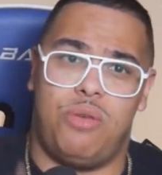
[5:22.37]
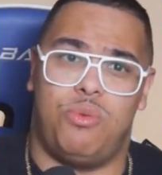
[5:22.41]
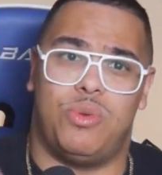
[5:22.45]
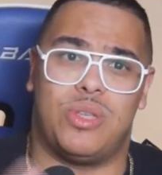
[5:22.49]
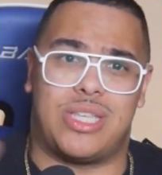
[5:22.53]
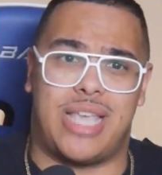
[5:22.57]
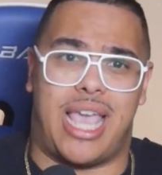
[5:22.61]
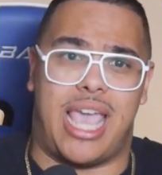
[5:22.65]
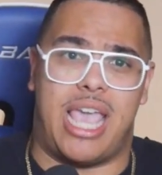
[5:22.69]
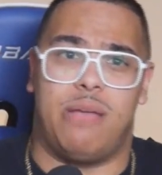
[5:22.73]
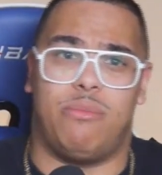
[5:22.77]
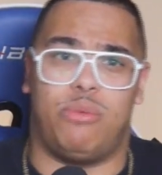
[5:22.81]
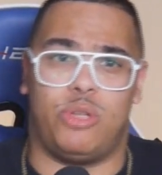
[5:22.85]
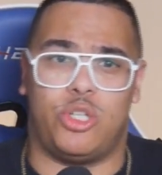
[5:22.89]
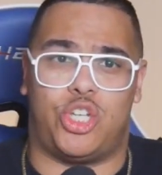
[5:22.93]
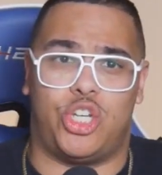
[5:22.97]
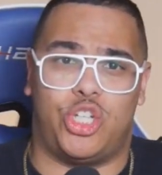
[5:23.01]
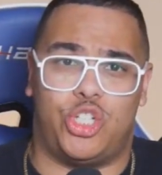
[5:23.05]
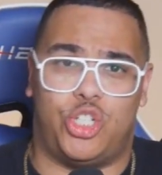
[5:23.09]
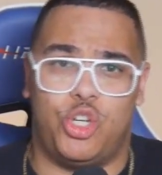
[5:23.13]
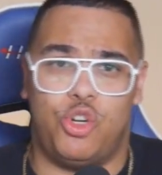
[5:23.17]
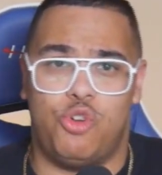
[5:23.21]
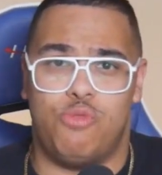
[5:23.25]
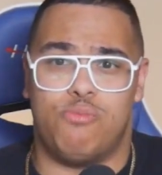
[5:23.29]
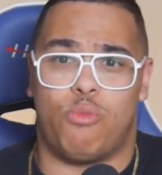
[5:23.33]
he was able
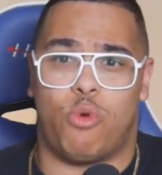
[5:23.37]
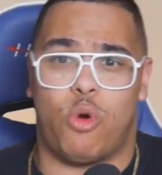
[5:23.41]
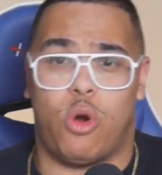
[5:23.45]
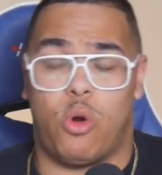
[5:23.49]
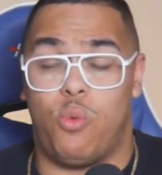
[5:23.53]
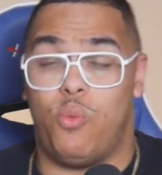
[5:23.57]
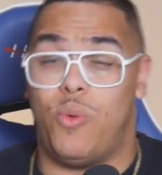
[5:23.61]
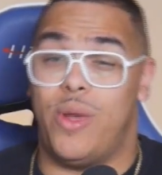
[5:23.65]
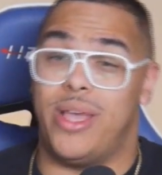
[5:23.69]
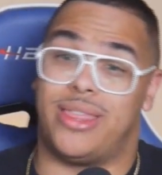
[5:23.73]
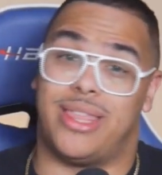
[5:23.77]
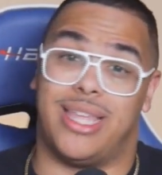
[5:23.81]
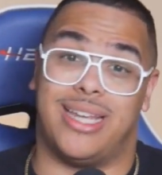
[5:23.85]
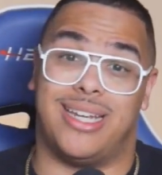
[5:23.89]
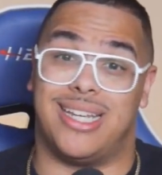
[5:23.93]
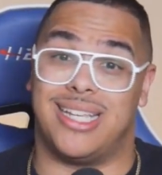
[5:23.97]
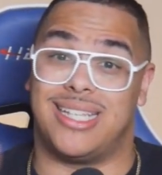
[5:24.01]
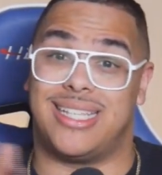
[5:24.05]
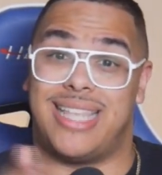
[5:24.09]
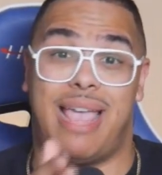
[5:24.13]
to do more with it.